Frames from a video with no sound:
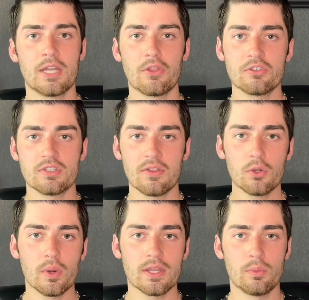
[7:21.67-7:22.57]
Now there's
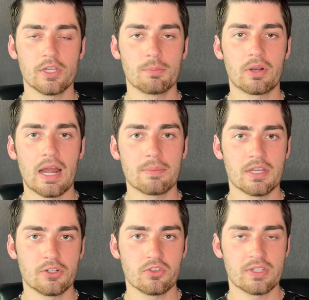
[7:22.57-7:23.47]
another way that we could
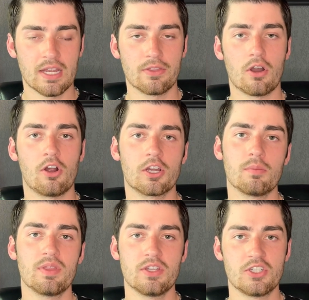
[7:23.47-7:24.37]
perhaps understand the
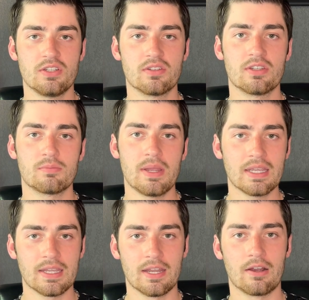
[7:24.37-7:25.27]
argument that Jesus is
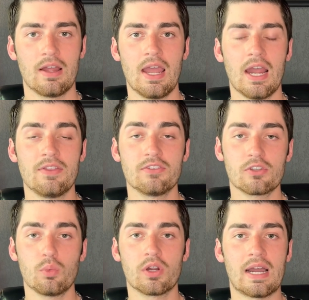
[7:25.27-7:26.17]
making here, and
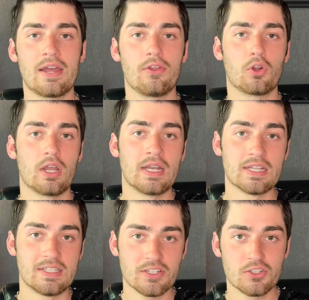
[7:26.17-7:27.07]
this could work either
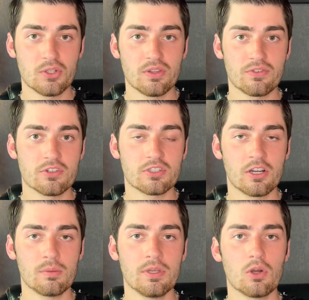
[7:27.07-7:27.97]
in addition to the first
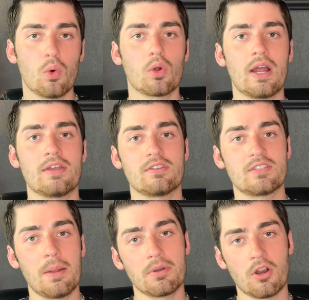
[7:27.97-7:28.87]
argument or as
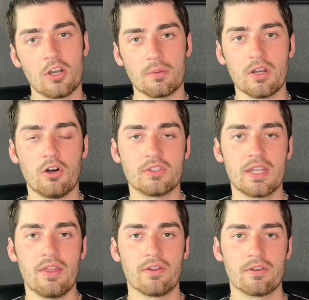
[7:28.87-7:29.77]
a separate argument
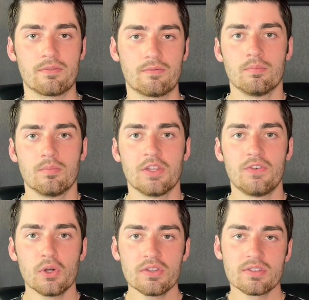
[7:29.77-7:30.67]
altogether. The
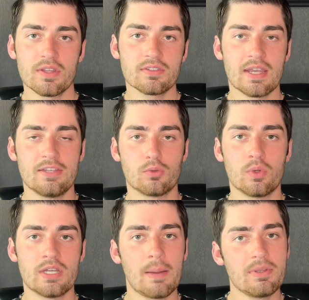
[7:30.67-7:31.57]
focus in this case
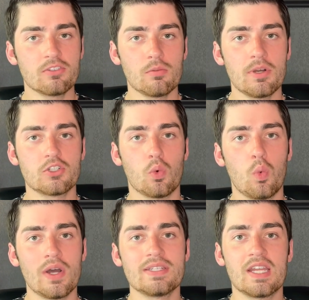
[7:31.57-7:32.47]
would not be so much
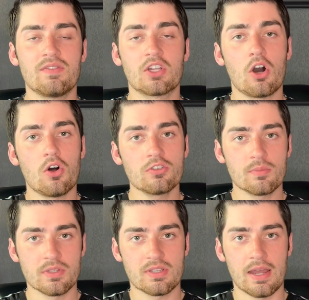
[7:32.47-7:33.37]
what David calls
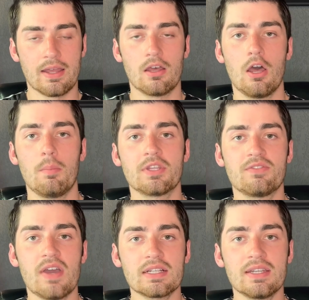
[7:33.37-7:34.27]
the Messiah, but
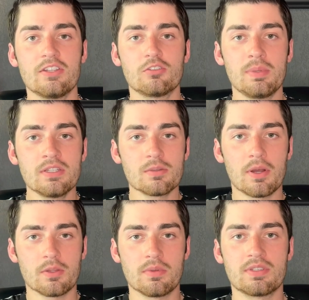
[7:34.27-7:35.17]
the fact that he speaks
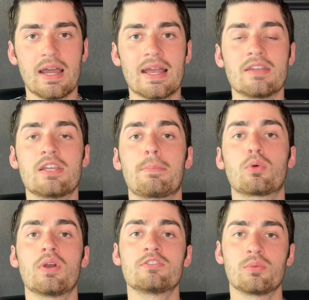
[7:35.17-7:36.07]
about the Messiah as a
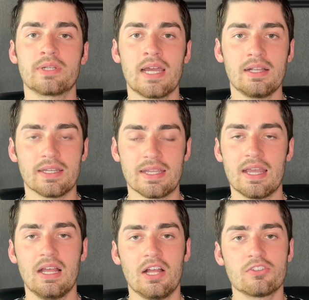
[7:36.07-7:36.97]
present reality,
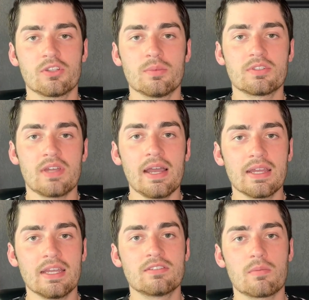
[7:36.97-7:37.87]
as though the
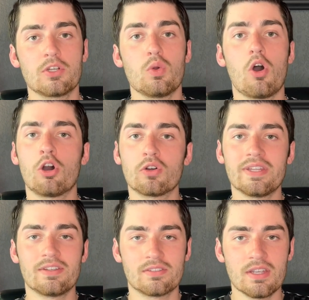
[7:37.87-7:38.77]
Messiah is someone who
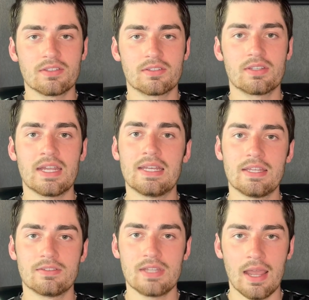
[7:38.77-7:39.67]
already exists in
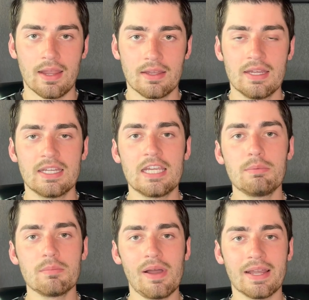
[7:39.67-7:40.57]
his day.
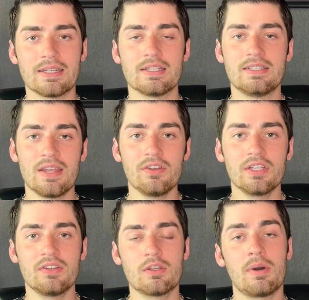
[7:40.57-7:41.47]
Keep in mind,
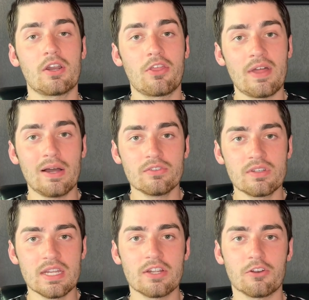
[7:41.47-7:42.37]
David lived about
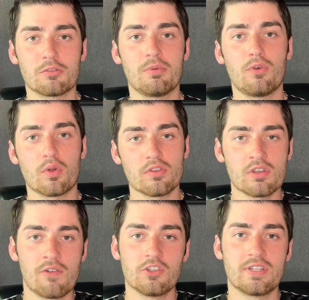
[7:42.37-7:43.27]
1,000 years before this
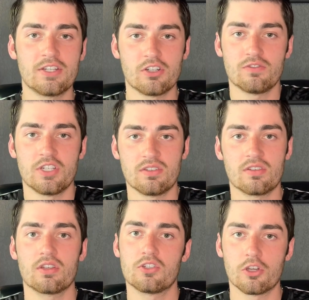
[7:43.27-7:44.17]
conversation of
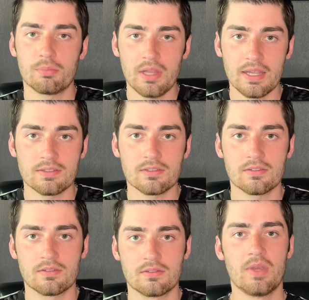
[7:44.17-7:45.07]
Jesus took
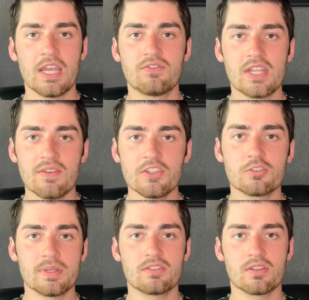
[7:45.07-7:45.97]
place. If David
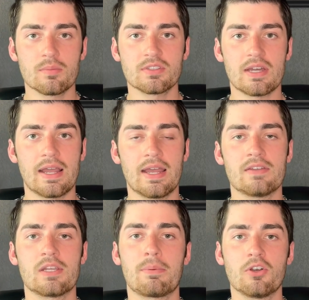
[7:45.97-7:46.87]
speaks of the Messiah
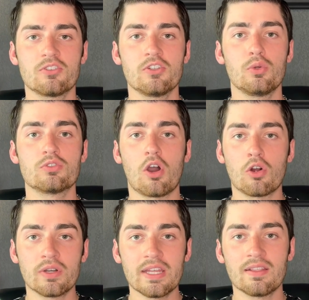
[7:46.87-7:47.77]
as a person who's
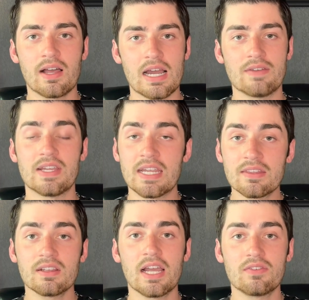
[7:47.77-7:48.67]
already alive in
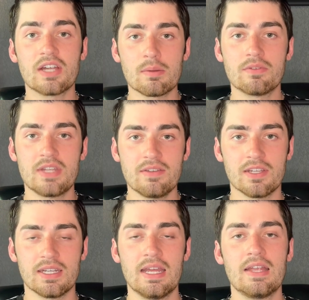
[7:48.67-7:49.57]
the lifetime of
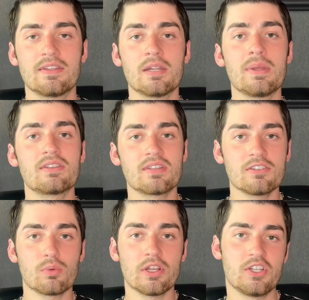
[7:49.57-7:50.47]
David, then it makes
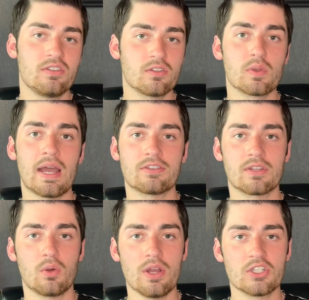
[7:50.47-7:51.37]
sense why Jesus would ask
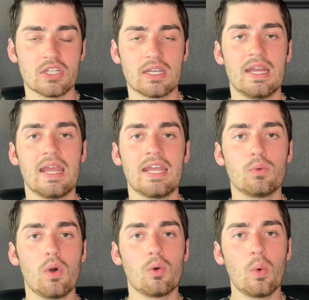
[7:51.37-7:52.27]
the question,
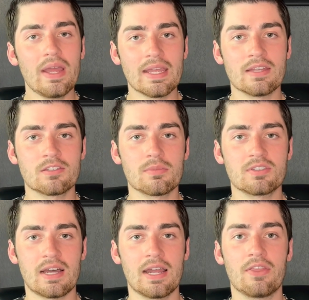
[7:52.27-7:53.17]
in what way is the
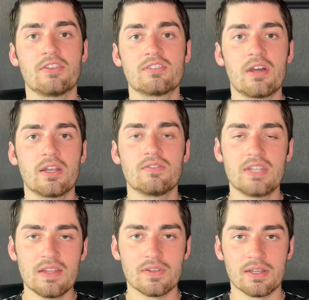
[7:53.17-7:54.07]
Messiah the son of
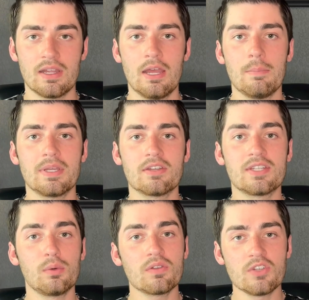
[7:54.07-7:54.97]
David? Because
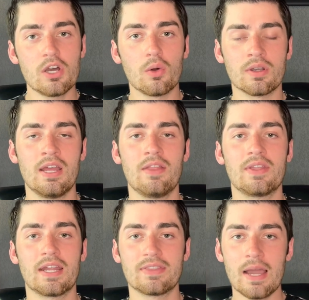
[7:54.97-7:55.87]
they would have known
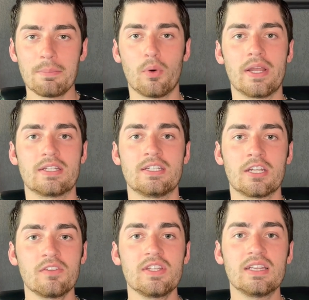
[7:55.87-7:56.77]
that at that point,
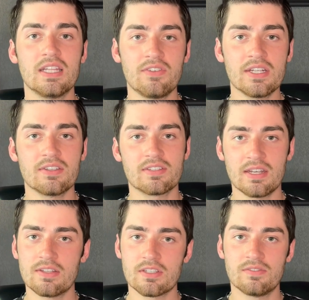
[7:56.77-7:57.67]
none of the living
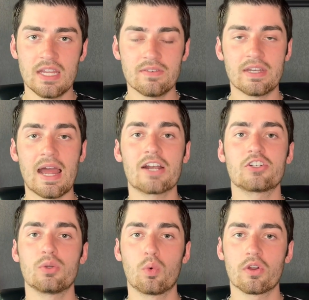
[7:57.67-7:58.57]
descendants of David
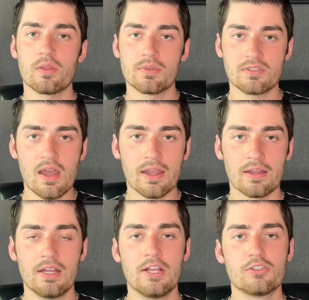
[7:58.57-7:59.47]
actually were the
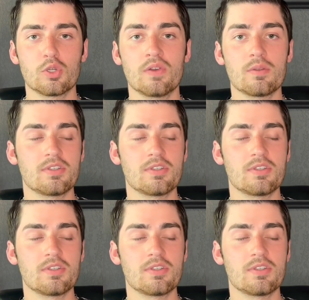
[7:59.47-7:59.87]
Messiah. So if the